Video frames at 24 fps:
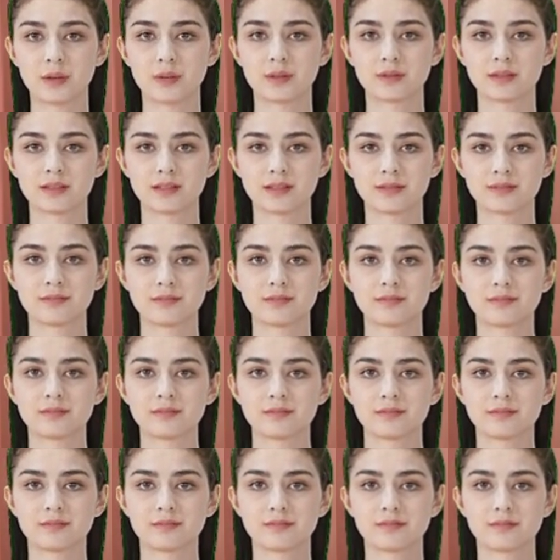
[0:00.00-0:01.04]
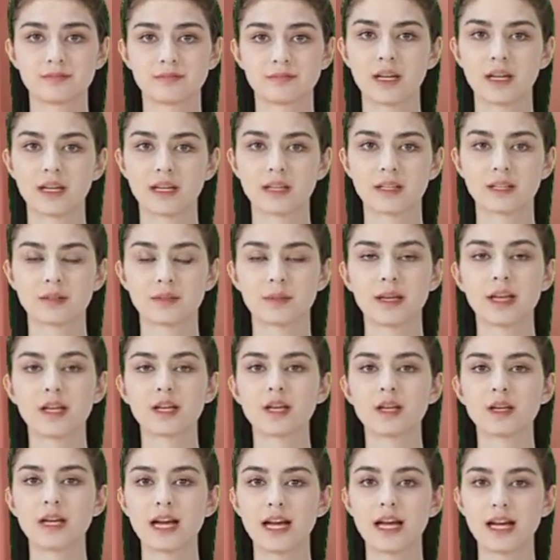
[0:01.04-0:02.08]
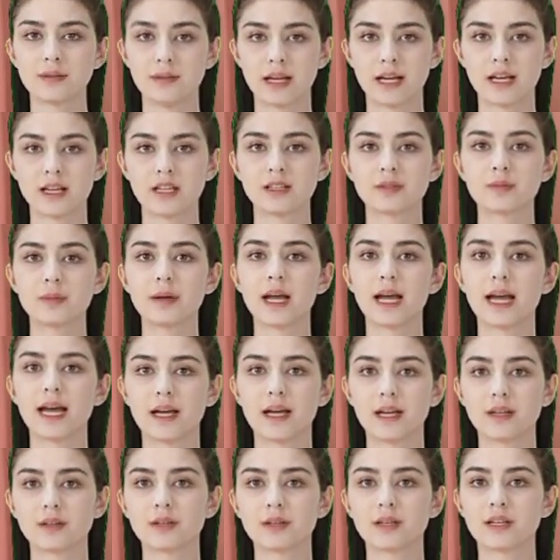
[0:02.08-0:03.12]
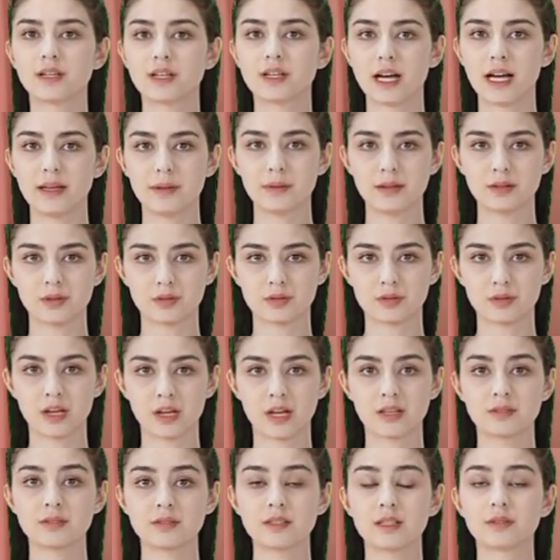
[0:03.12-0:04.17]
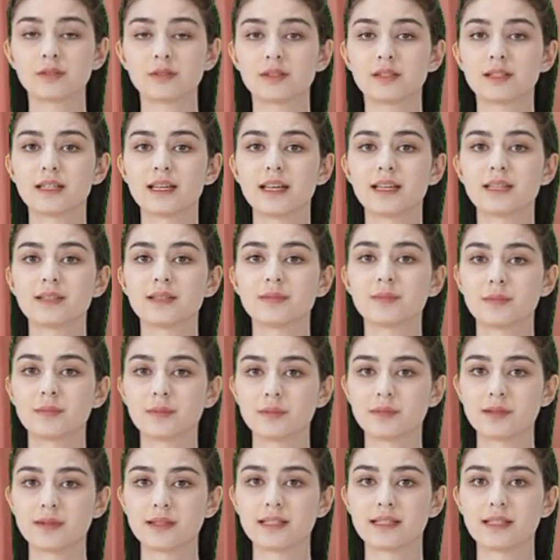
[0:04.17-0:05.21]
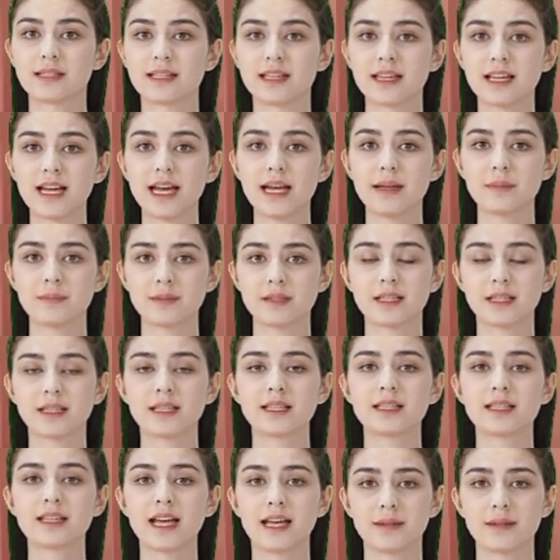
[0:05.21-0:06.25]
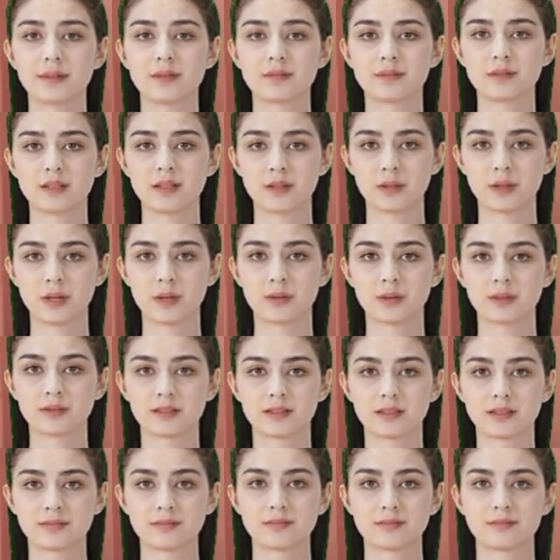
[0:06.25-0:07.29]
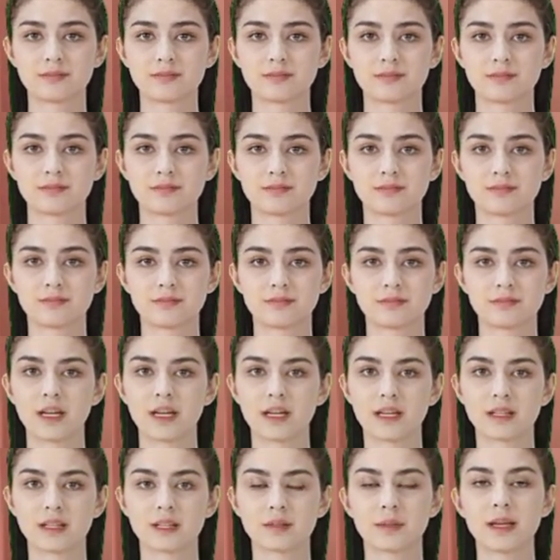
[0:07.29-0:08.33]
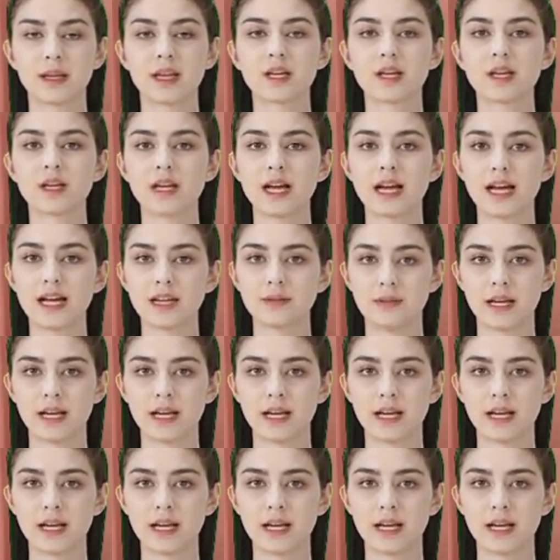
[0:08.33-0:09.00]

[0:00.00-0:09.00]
The peak in estrogen occurs just before the egg is released. Progesterone stays low from day 1 to 14 and starts to rise once ovulation has occurred.